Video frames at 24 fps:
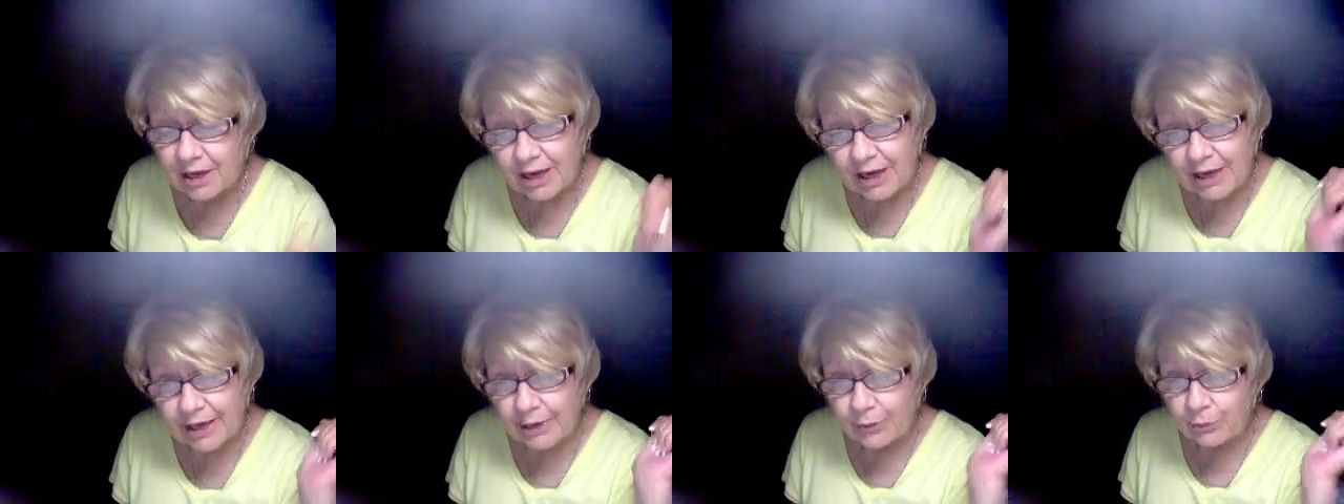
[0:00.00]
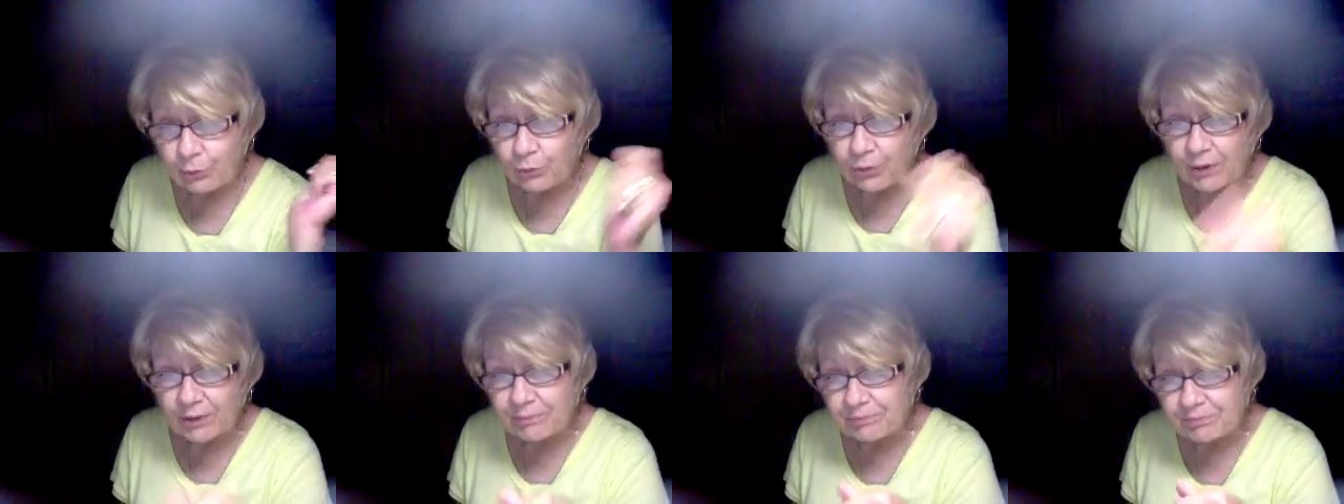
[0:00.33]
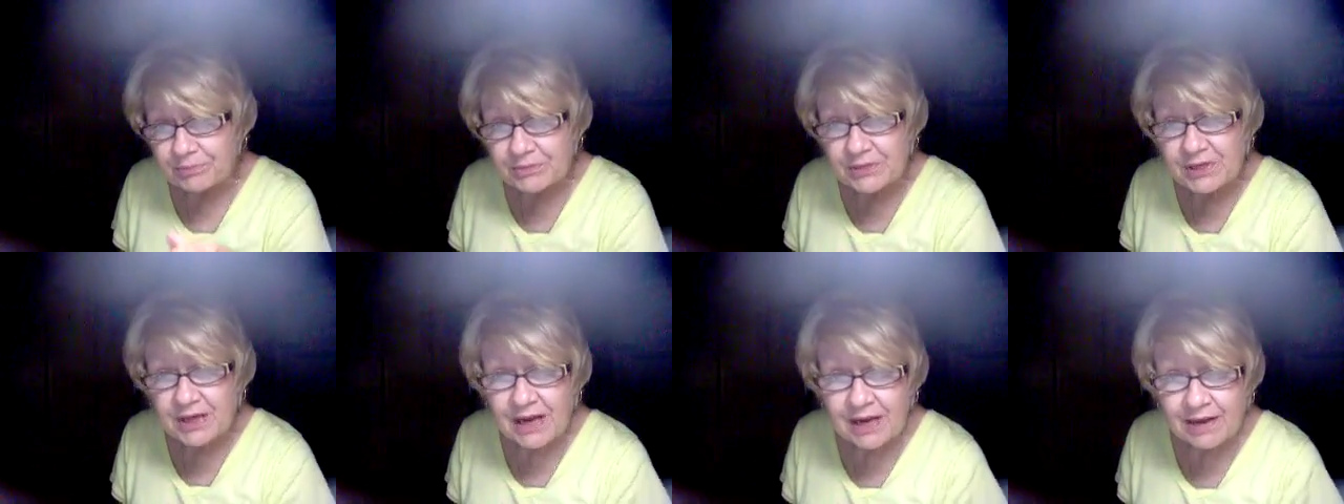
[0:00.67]
I whip
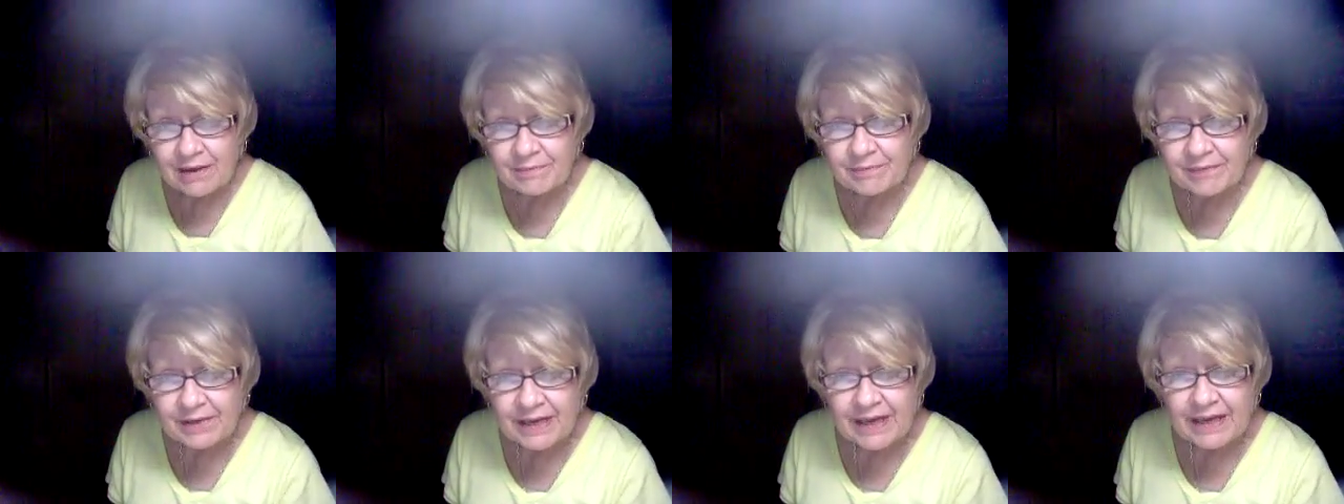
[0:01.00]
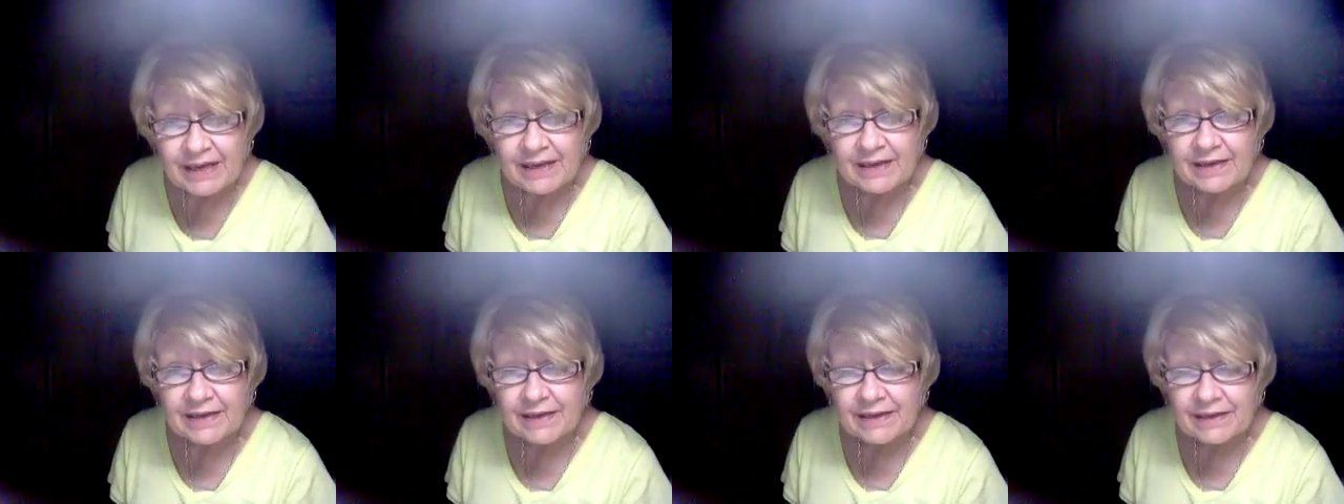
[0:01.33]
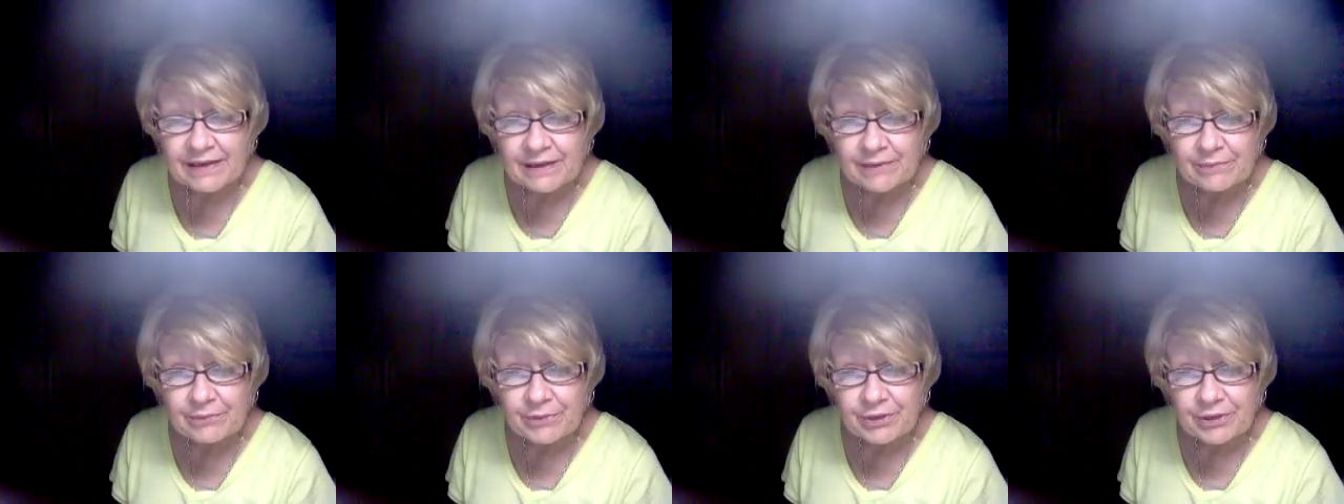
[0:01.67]
Tom
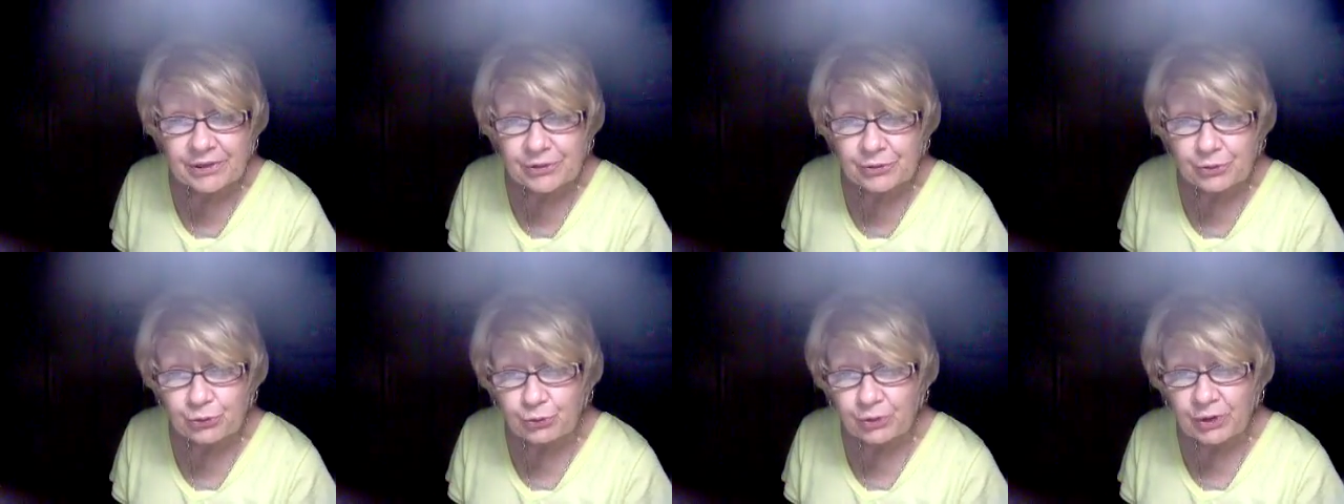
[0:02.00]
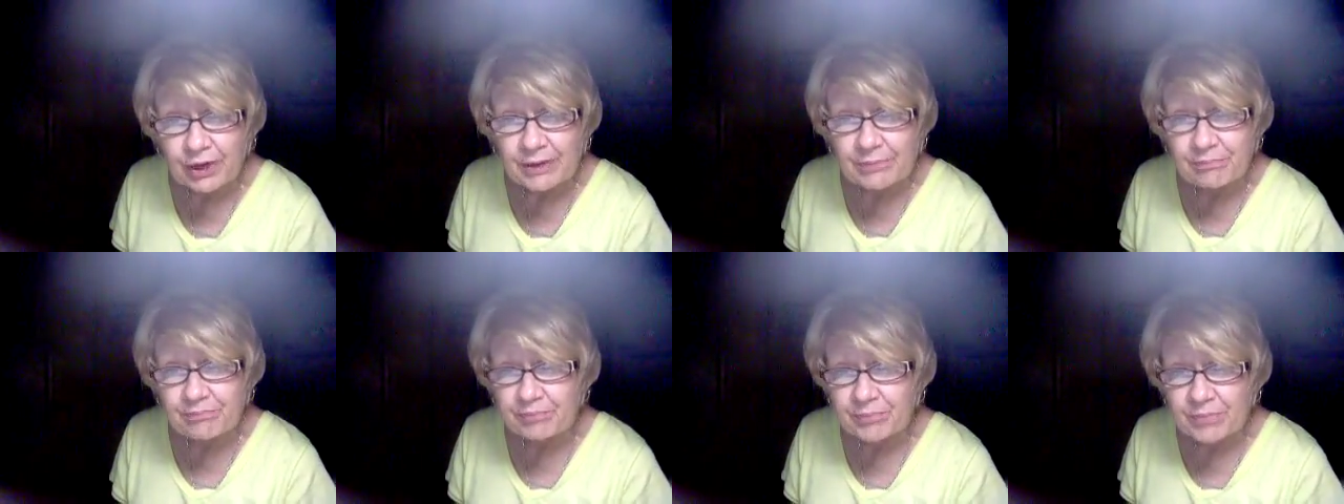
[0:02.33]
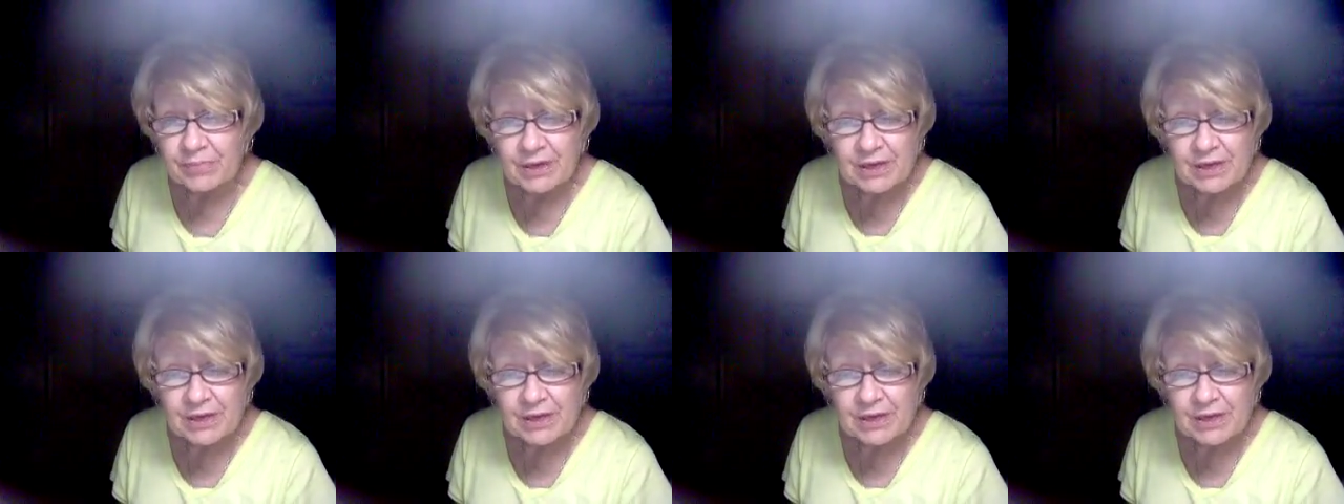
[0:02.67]
Kennedy with a whip.